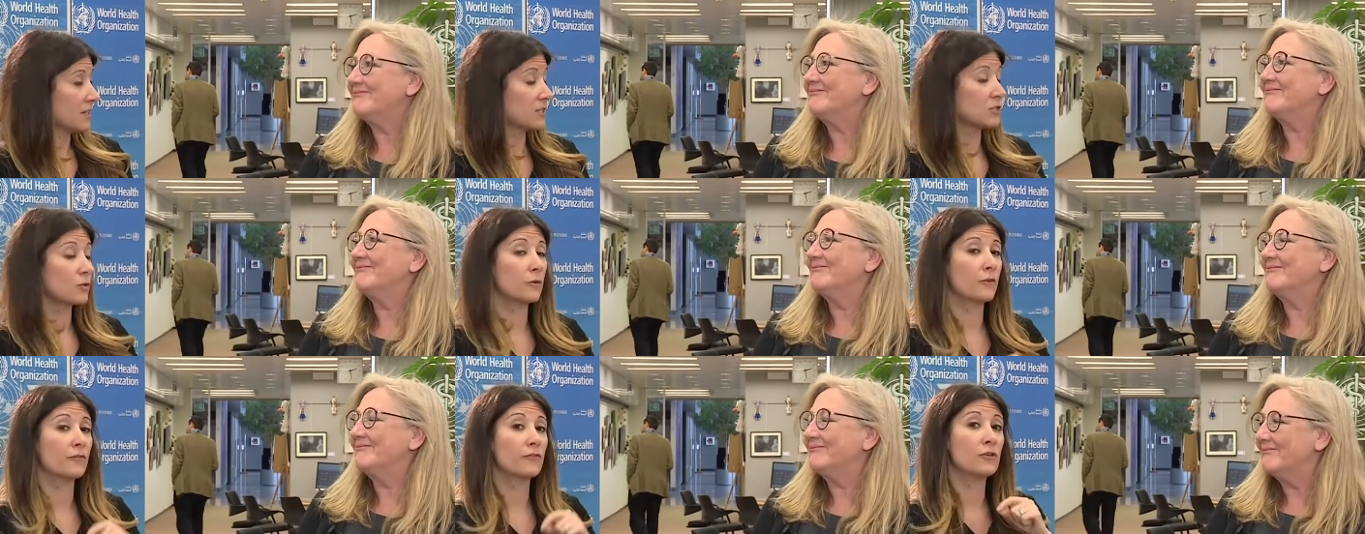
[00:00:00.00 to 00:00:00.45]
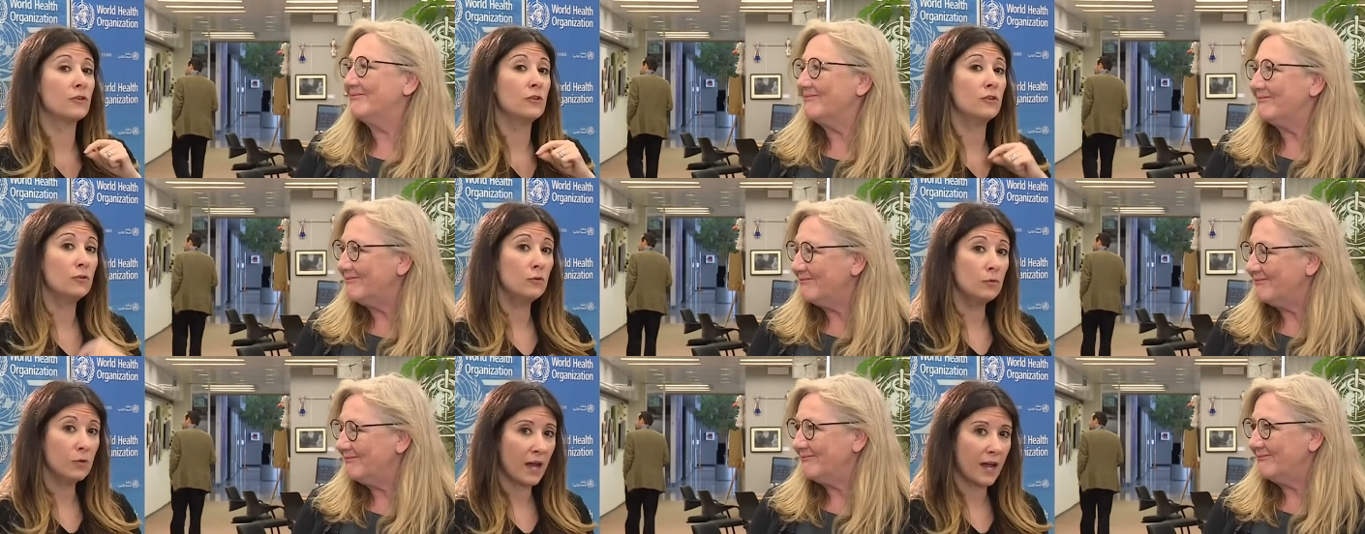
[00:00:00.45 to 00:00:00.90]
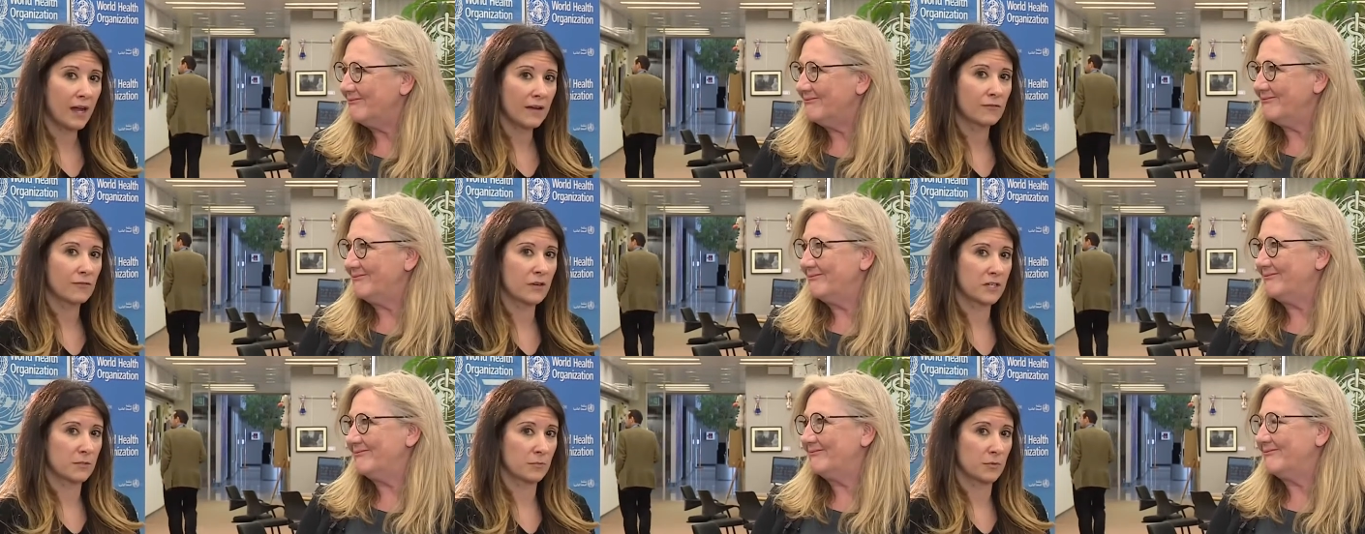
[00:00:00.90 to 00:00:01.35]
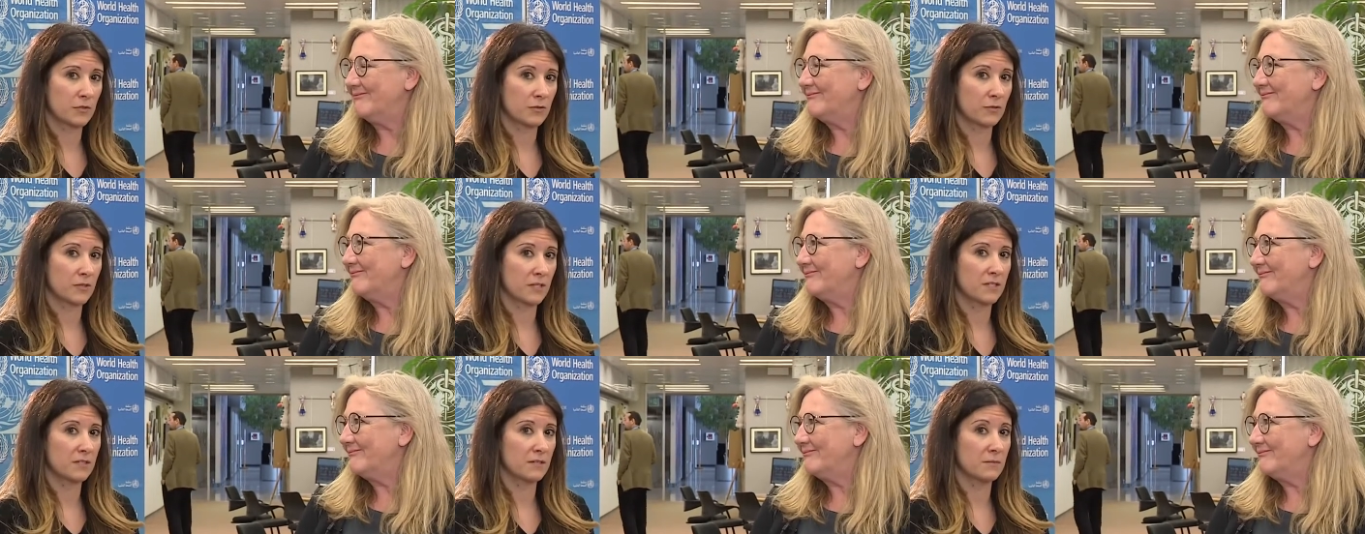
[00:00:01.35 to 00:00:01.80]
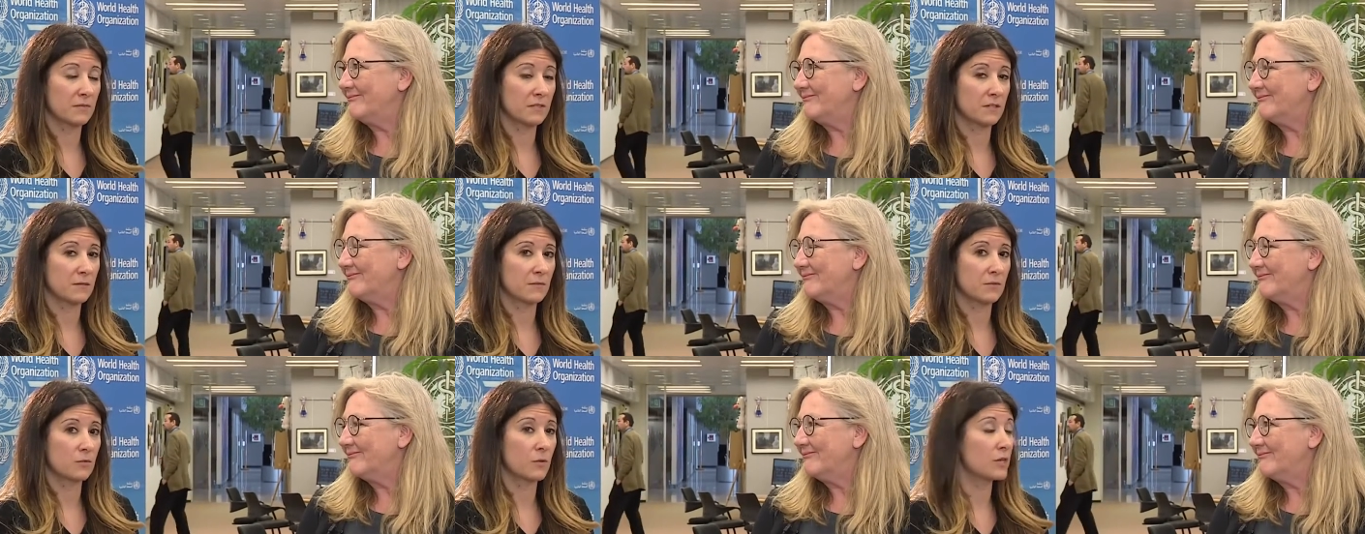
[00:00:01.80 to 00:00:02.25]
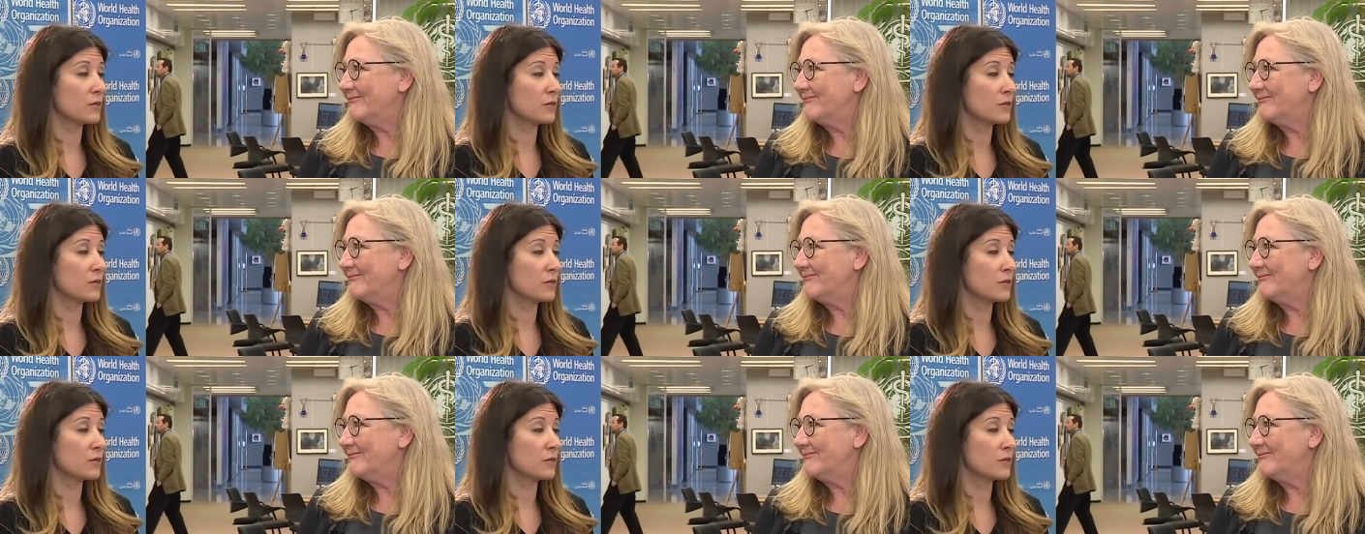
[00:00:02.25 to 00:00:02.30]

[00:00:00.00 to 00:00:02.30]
Speaker 1: So if you have respiratory symptoms,